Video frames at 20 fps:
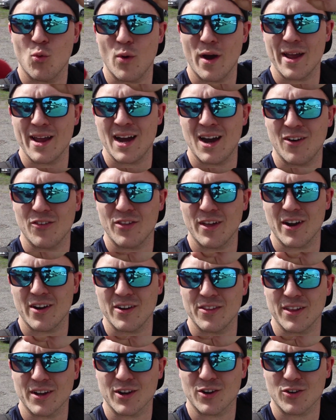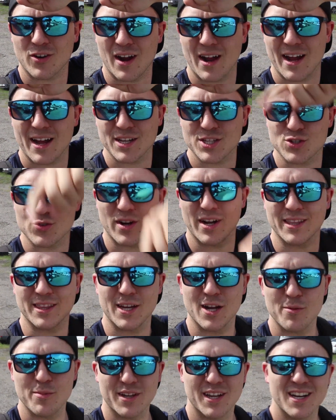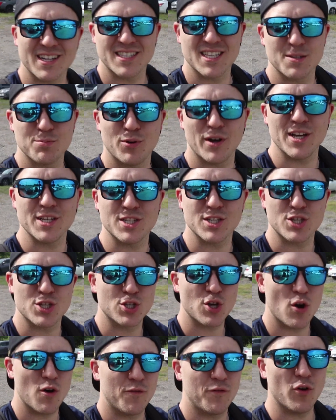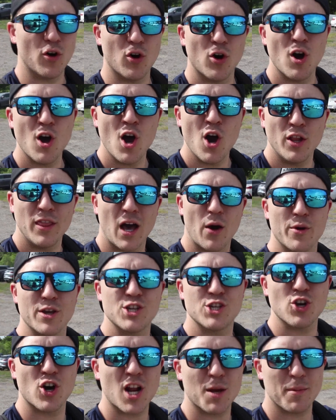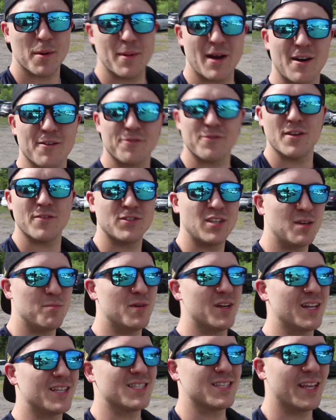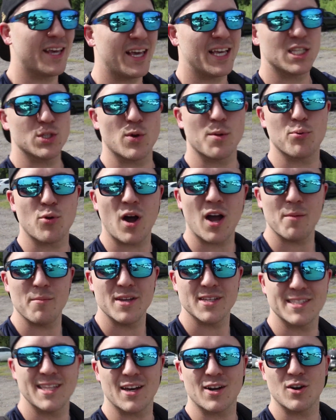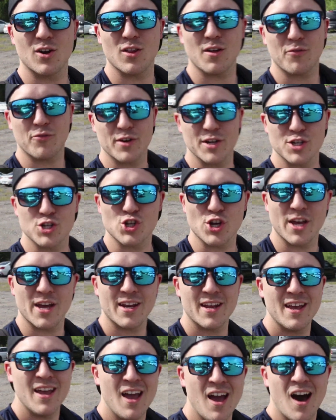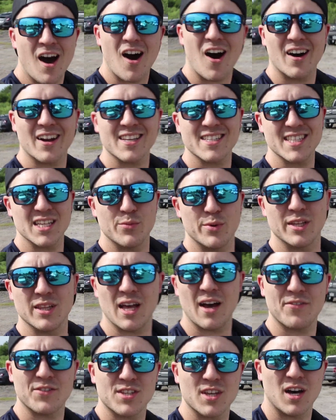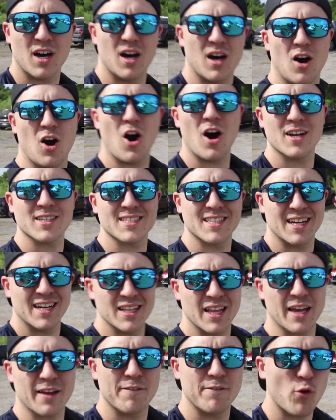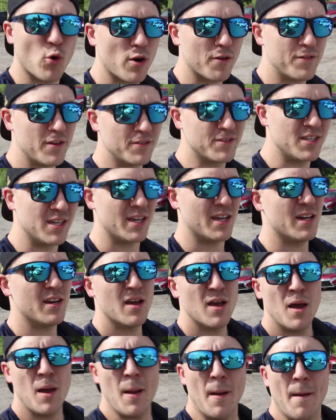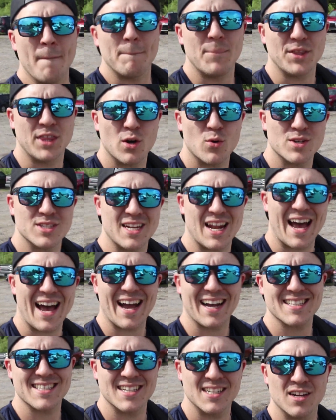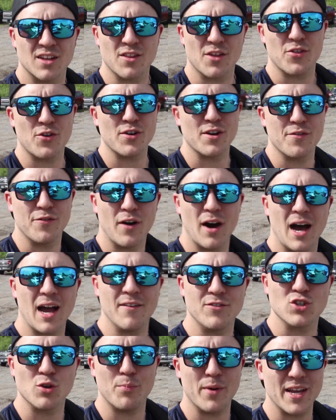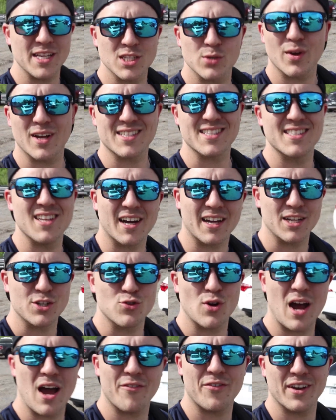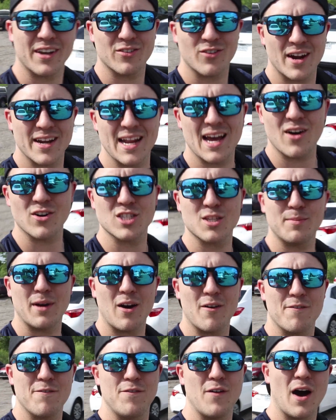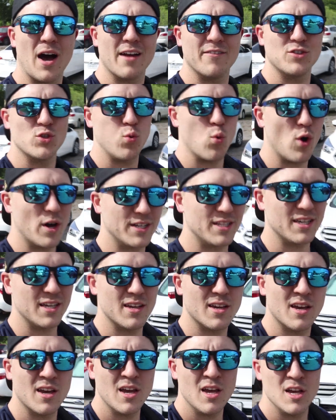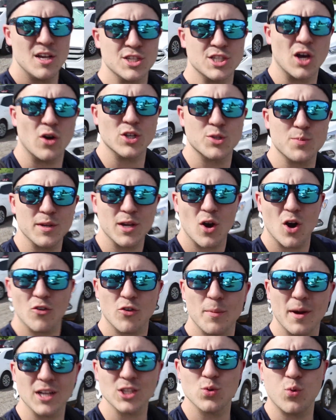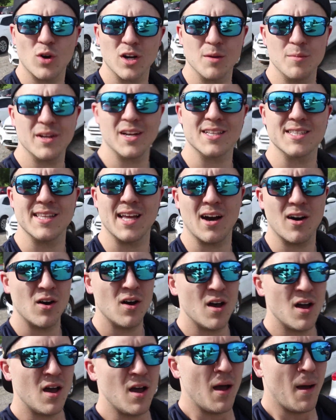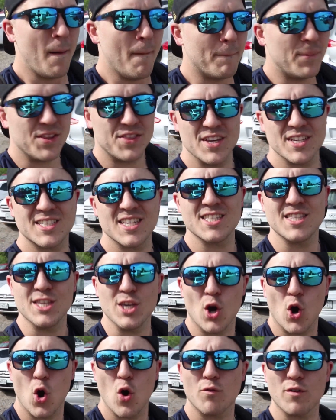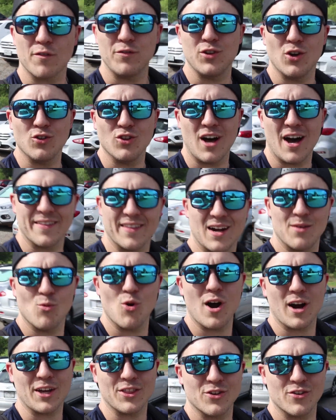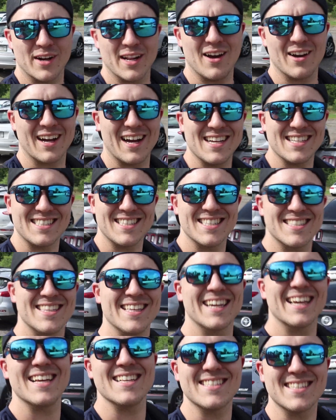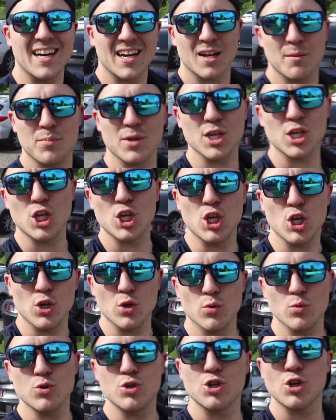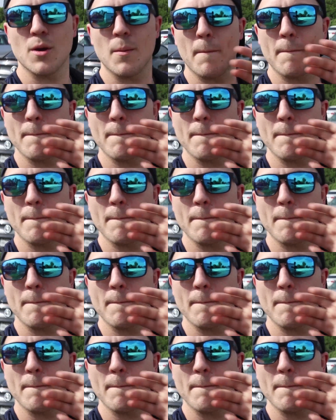way out there in the grass right there because this place is so full. Now, we showed up about 15 minutes late, so we probably missed out on all the free shit. Honestly, we left Austin at like 4:15, but there was an accident on the 35, so basically we got stuck in traffic. Right now it's about 5:20, so it's been going for about 20 minutes now. But this is the overflow lot that I'm walking through right now, guys. This thing is gonna be huge.